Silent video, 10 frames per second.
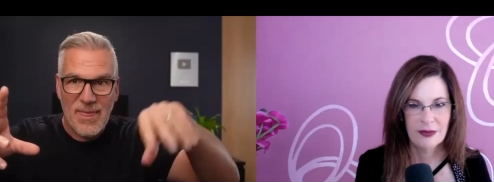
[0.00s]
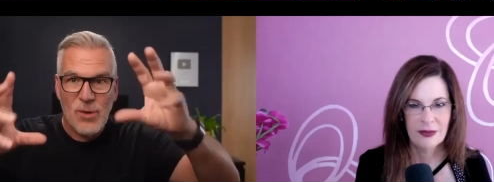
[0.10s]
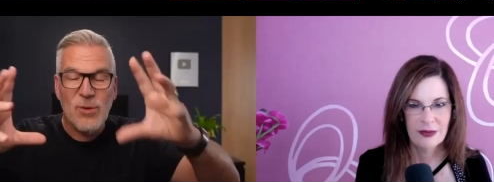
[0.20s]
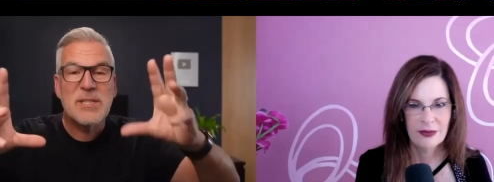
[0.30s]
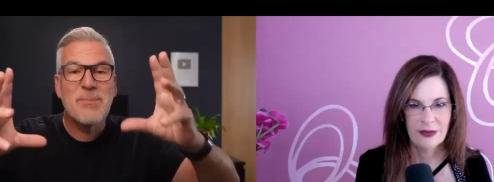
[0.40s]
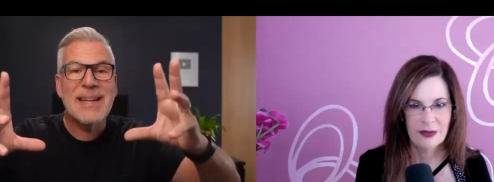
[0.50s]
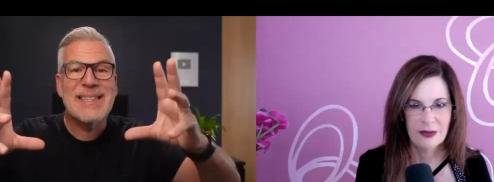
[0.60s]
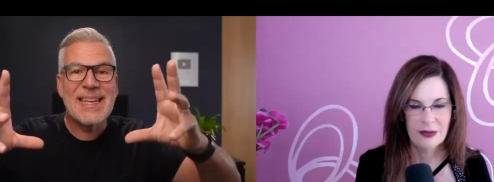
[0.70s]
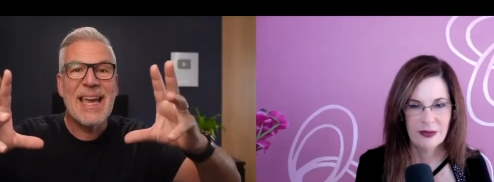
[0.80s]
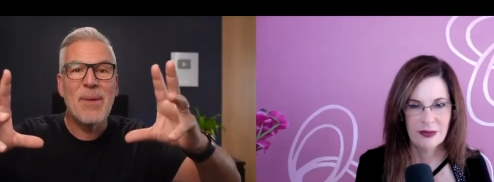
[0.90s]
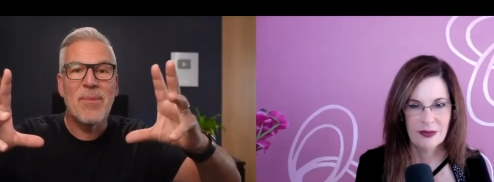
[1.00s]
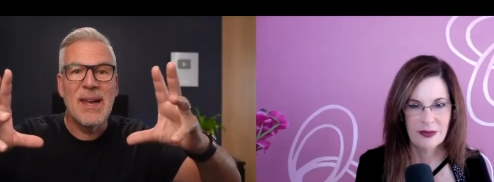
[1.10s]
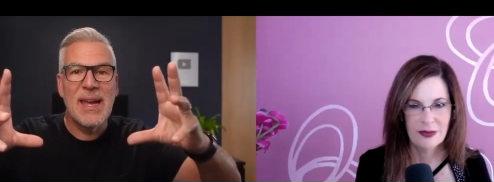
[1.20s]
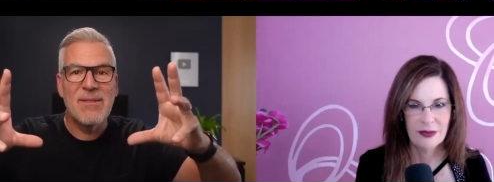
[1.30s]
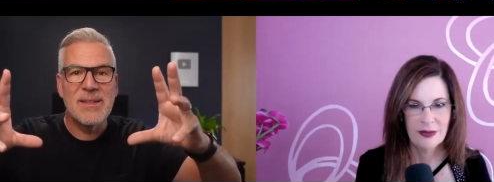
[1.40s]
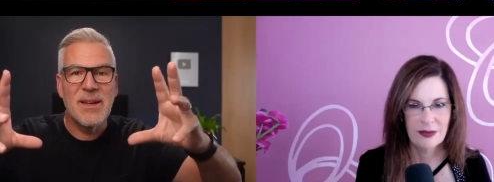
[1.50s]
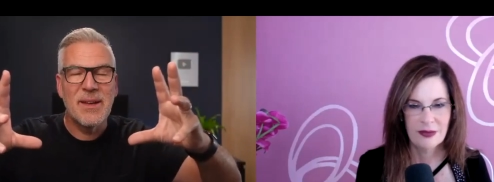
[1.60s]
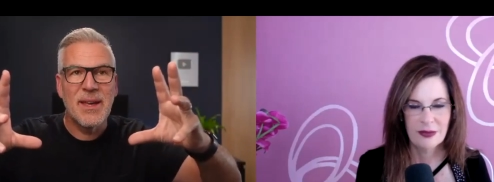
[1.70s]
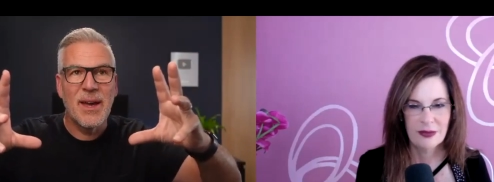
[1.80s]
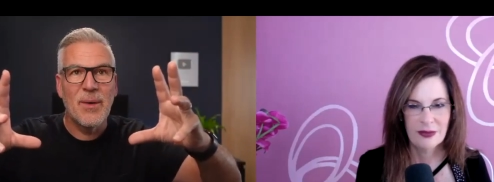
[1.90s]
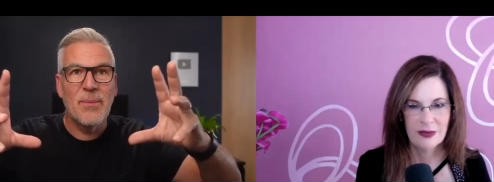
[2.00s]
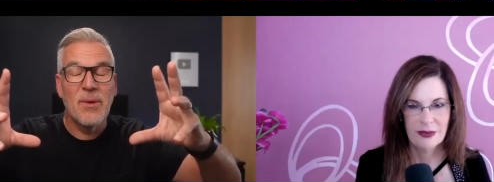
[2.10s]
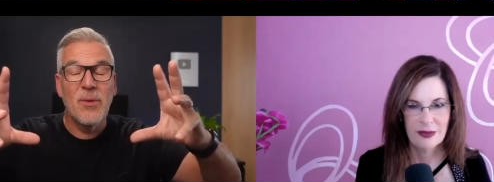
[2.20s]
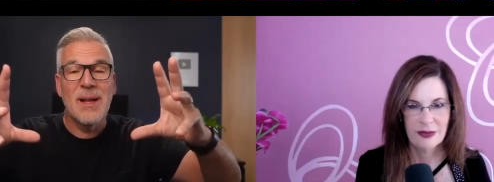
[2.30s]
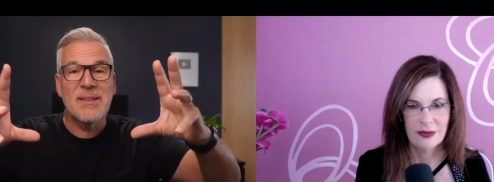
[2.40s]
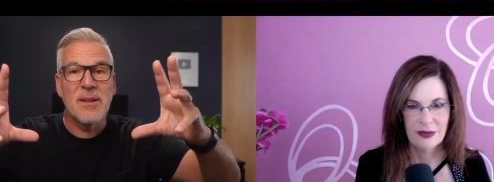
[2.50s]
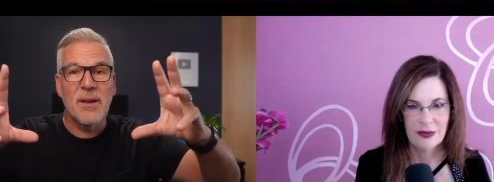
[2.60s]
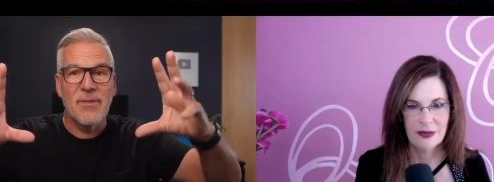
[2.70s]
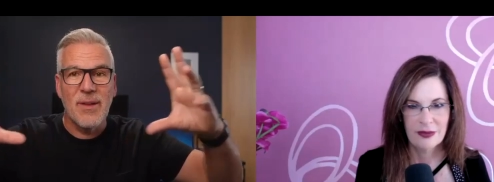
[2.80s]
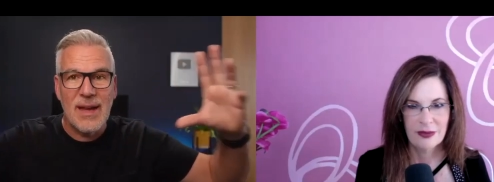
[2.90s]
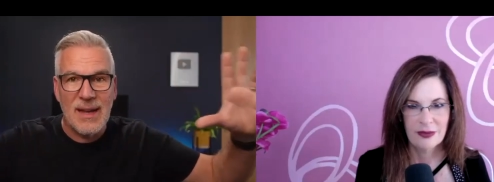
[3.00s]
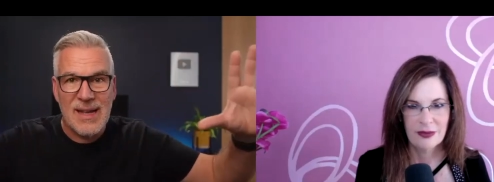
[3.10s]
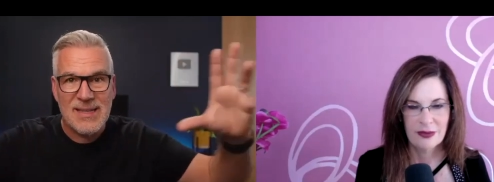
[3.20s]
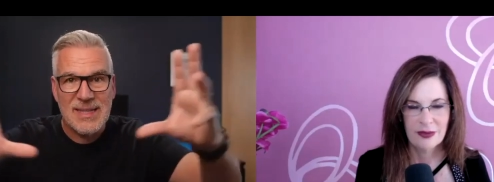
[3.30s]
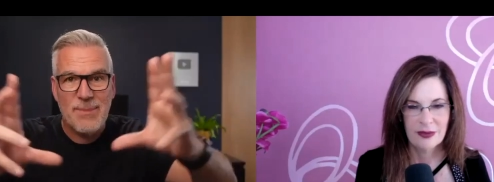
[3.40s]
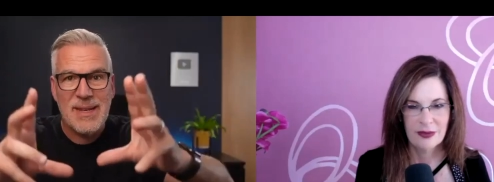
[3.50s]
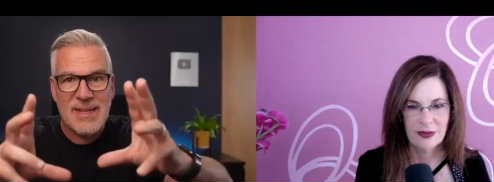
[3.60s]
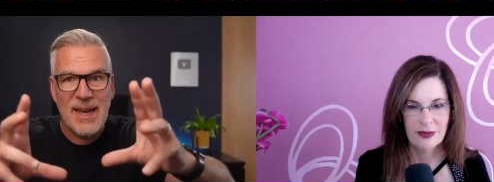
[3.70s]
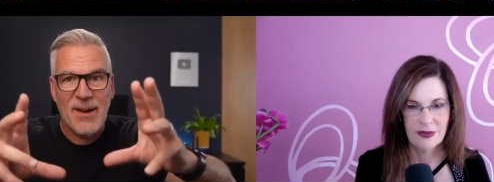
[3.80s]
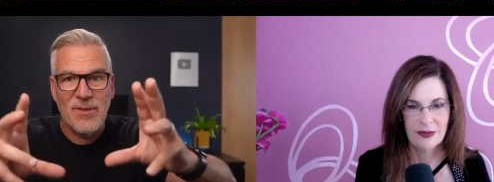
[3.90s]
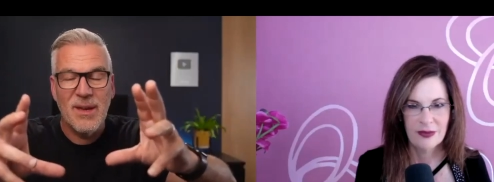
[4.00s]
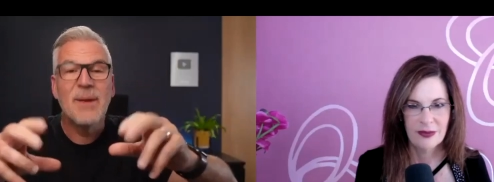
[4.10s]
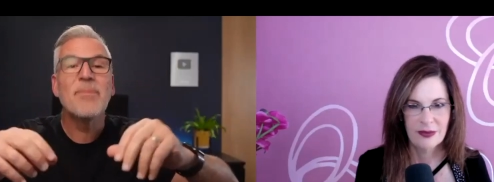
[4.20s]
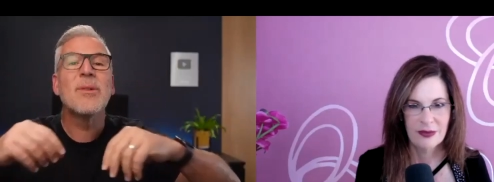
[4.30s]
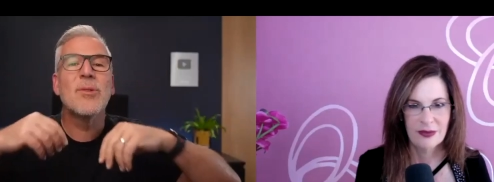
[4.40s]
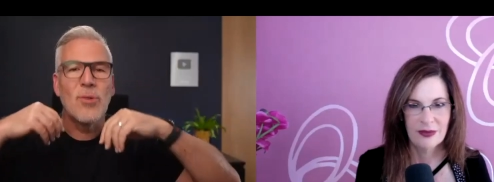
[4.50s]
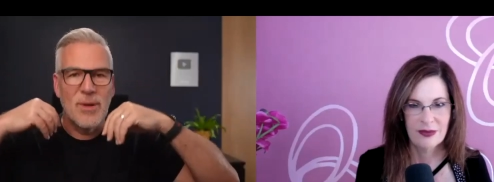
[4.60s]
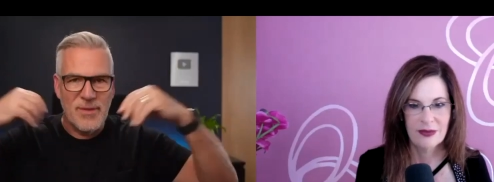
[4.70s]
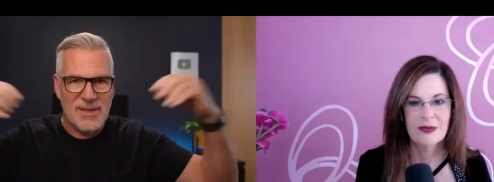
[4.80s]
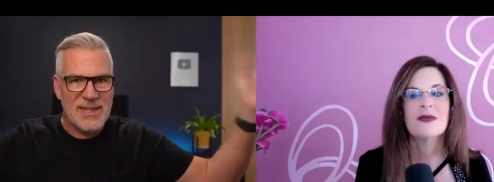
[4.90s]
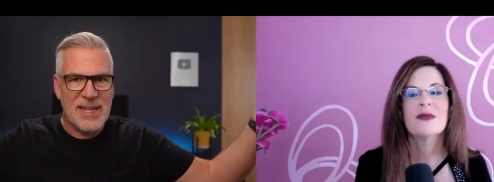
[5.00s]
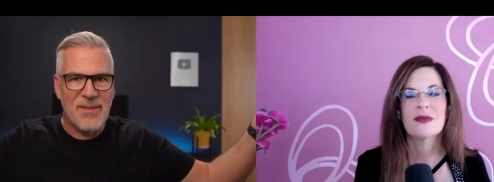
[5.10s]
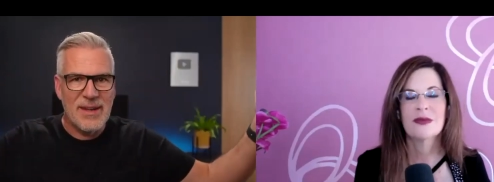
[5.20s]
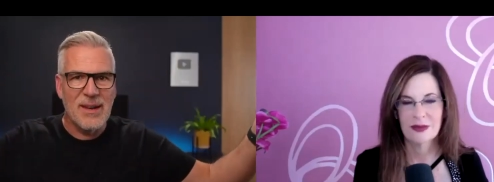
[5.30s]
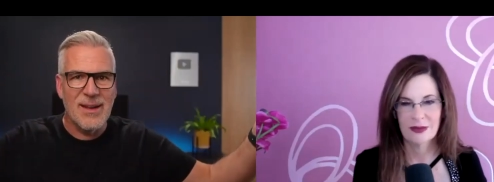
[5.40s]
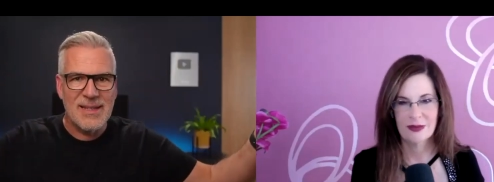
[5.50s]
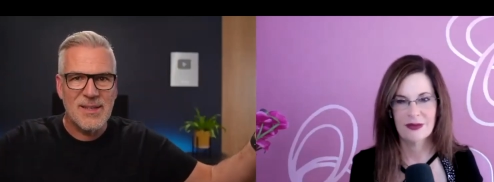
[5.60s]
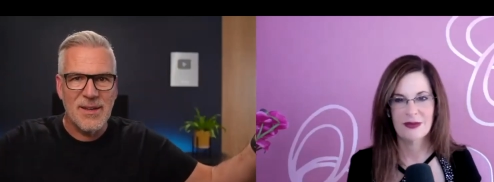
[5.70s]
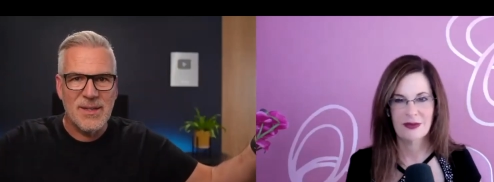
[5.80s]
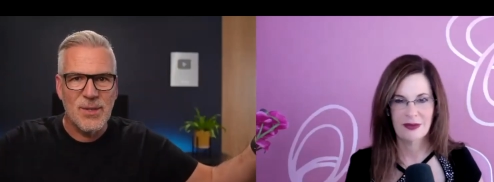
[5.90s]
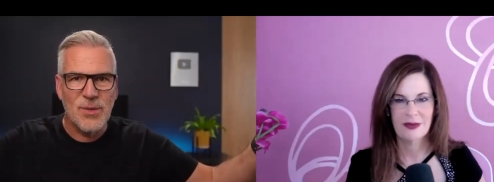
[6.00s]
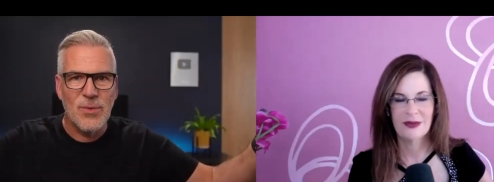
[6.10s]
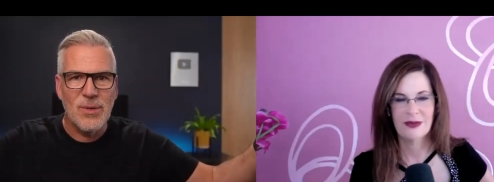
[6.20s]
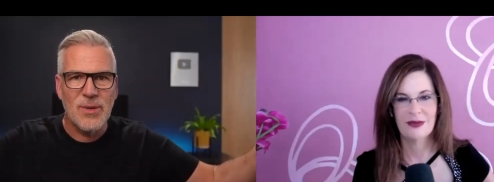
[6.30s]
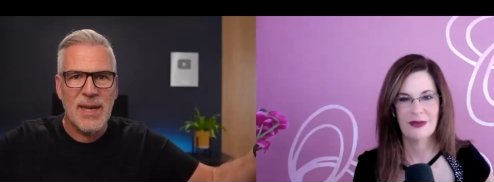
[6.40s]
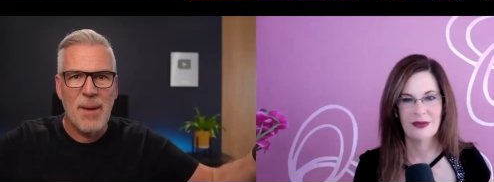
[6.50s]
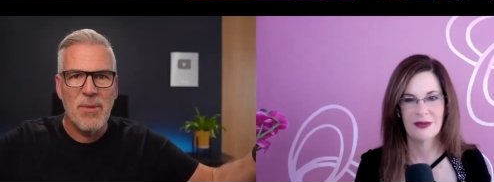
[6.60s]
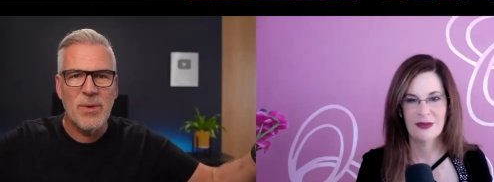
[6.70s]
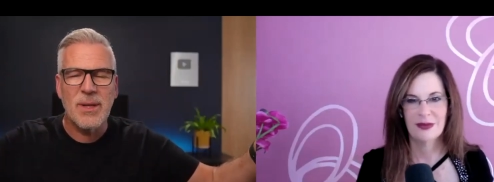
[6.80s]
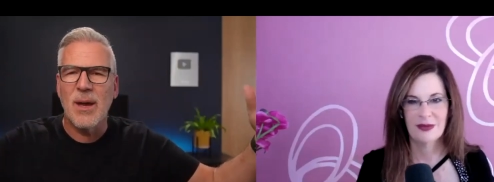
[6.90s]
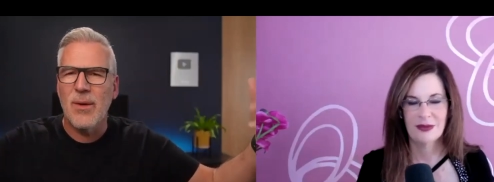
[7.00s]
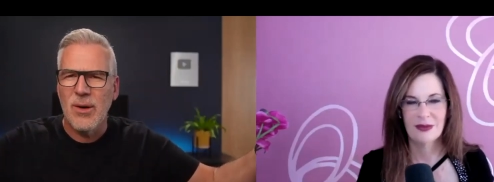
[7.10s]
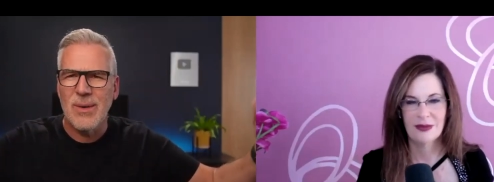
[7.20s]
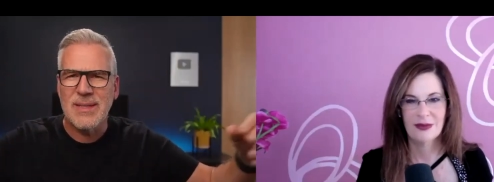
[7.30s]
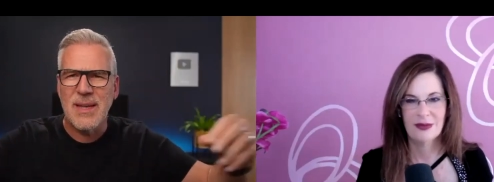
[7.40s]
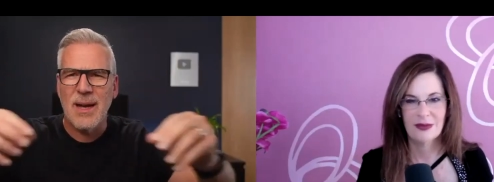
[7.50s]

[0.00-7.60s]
Speaker 1: the automatic camera here is going to go oh that's a lot of light let's dim it down or if you didn't have any lights on at all your camera would go oh it's